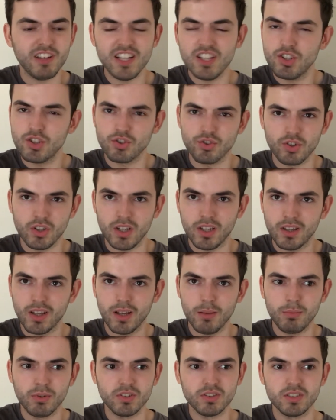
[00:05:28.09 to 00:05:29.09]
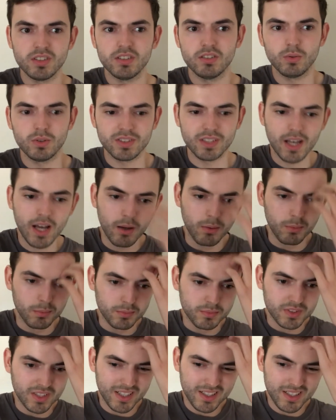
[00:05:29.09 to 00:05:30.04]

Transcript: intrigue that he puts into his albums.